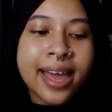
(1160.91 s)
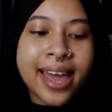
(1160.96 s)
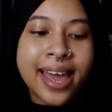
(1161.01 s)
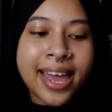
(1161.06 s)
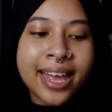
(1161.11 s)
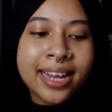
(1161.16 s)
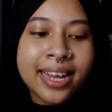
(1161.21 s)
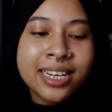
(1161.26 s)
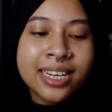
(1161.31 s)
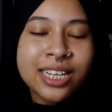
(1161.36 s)

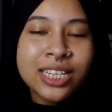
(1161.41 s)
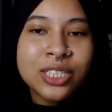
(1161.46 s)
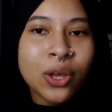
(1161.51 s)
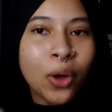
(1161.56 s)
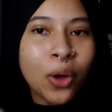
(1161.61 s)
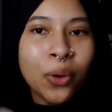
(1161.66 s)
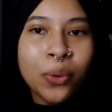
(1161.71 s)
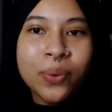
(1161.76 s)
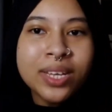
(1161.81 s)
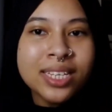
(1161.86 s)
And it's
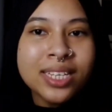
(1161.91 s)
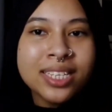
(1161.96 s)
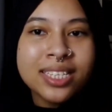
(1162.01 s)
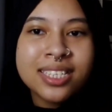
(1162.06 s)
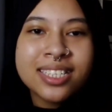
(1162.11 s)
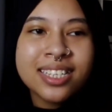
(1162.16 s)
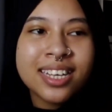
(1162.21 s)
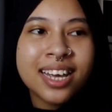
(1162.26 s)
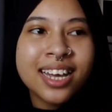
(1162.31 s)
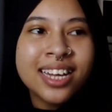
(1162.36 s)

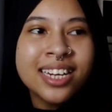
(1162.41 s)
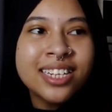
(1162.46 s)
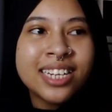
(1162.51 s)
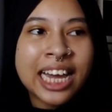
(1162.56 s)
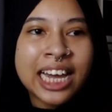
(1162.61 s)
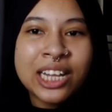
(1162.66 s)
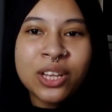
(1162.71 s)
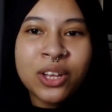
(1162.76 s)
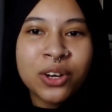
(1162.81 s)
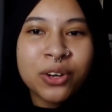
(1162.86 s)
always a
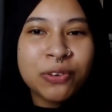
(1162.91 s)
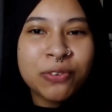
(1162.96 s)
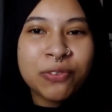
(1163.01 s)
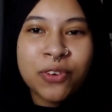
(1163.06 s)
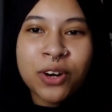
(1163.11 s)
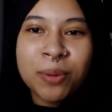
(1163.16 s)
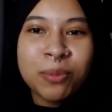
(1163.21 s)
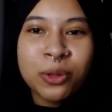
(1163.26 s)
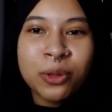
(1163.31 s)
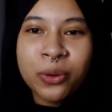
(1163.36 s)
dialogue
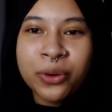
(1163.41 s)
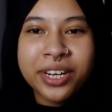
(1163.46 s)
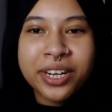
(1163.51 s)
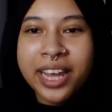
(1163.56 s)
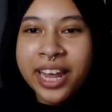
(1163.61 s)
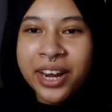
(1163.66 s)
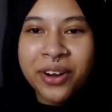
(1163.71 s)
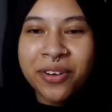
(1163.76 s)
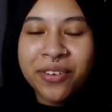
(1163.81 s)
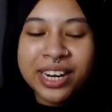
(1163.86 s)
from Lord
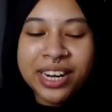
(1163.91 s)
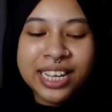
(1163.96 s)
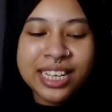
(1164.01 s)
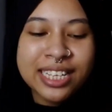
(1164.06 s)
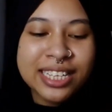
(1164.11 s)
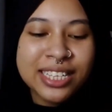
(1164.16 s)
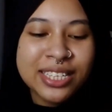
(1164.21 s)
Henry.